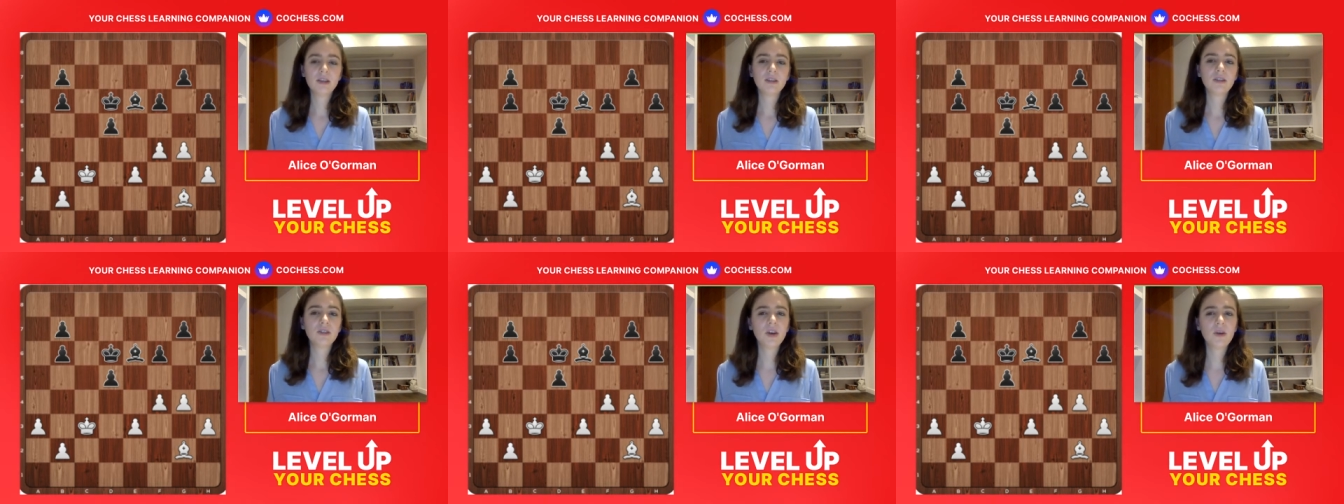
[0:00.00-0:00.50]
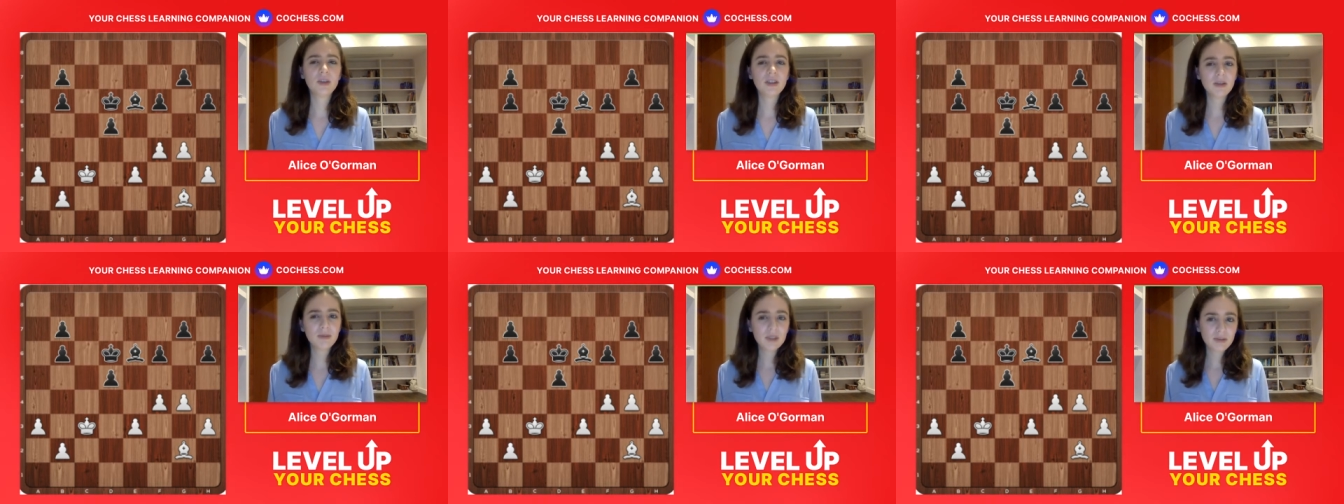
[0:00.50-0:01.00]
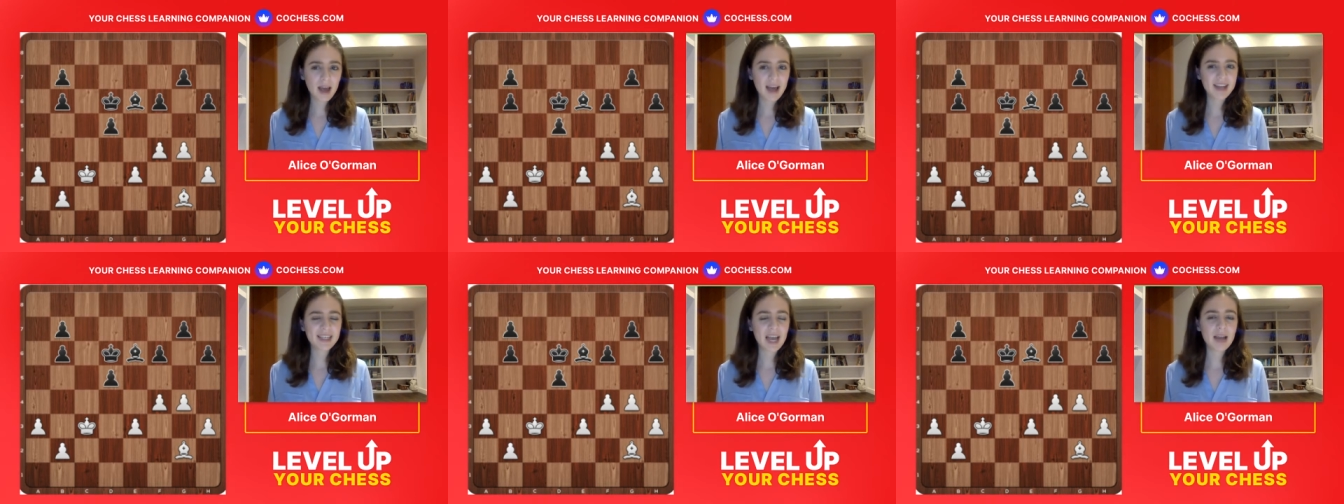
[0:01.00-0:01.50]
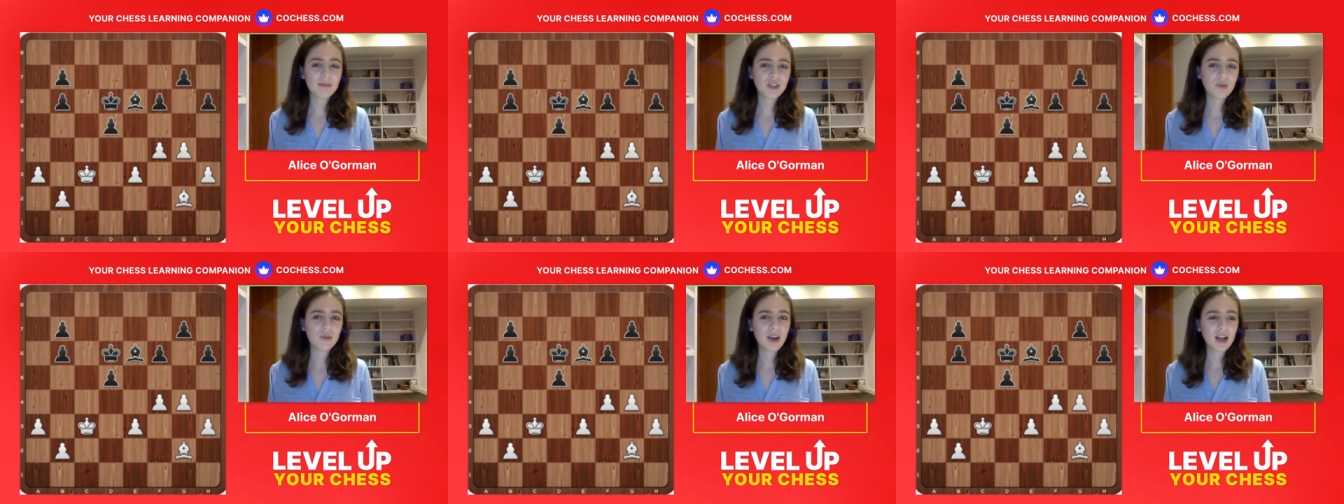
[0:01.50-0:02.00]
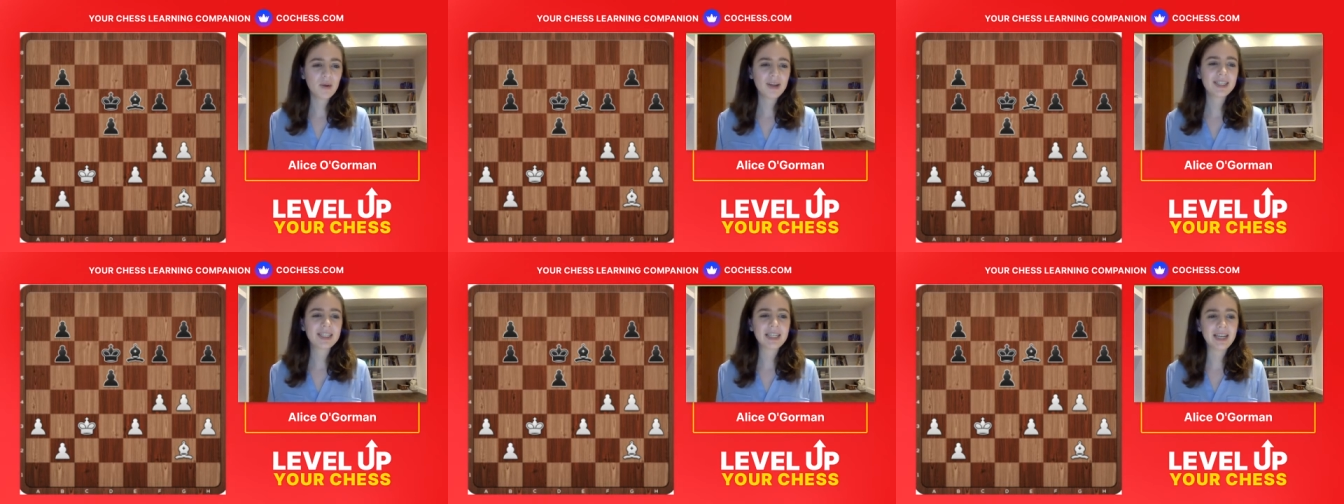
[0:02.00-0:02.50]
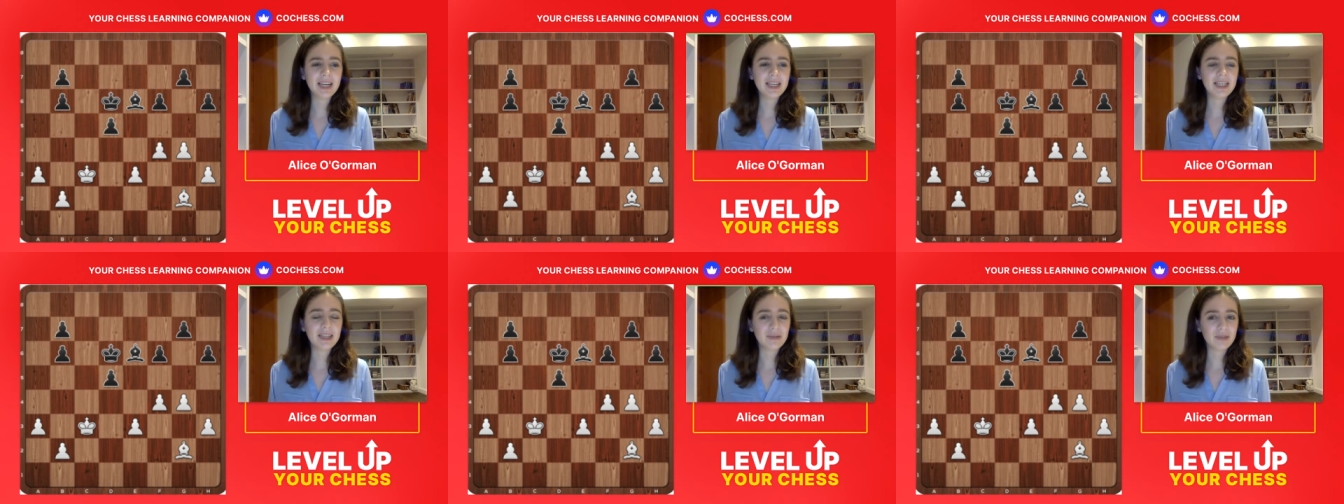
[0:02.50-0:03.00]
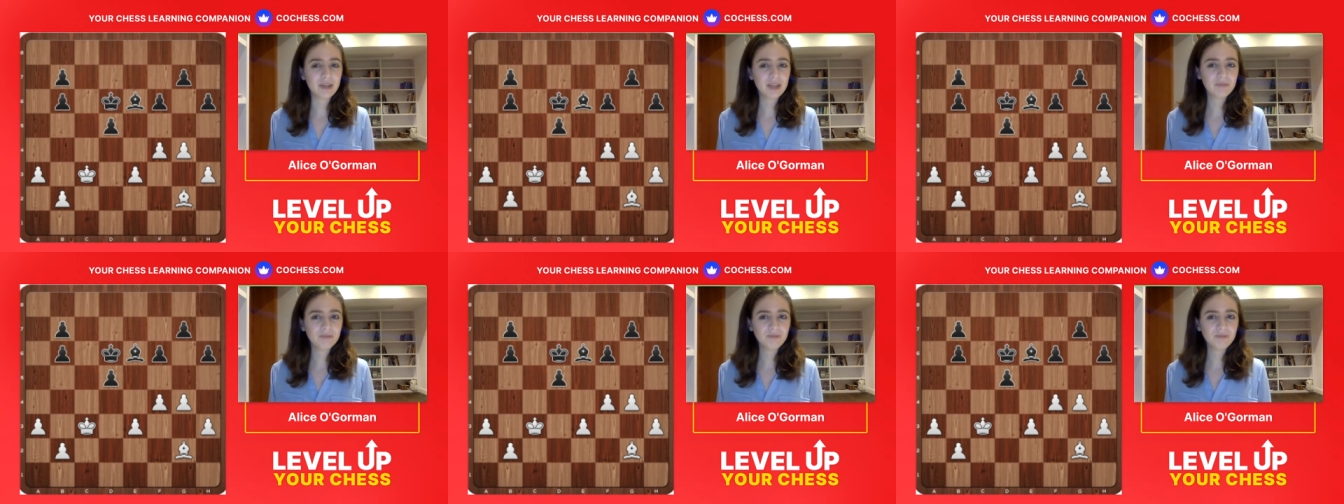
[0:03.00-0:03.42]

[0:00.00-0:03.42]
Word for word: So in terms of end games, you evaluate slightly differently,